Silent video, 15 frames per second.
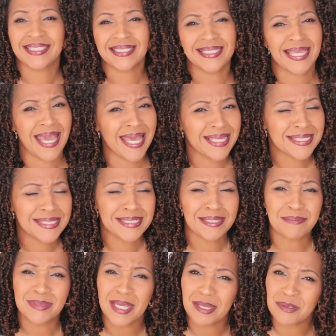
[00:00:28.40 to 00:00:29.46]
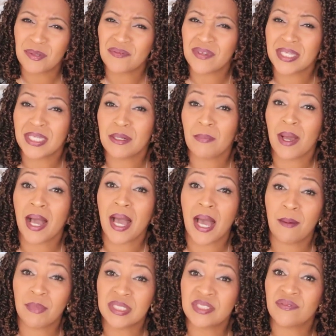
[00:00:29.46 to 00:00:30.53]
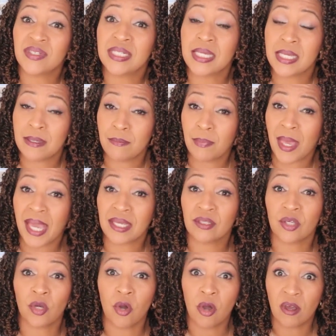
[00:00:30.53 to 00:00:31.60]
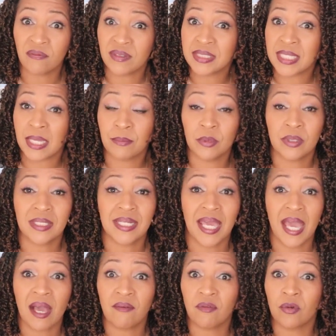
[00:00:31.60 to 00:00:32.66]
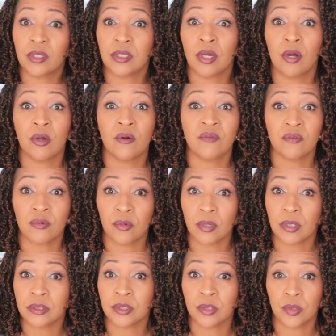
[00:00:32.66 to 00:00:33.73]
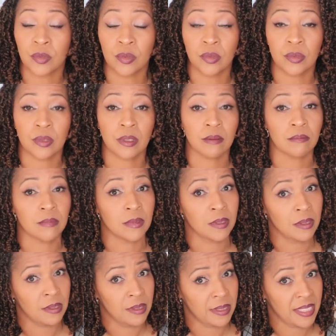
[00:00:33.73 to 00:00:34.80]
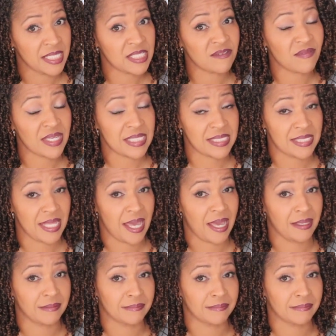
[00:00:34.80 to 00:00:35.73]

Yes, sometimes we forget about how much of an impact the coffee table can have on the overall decor. Let's fix that.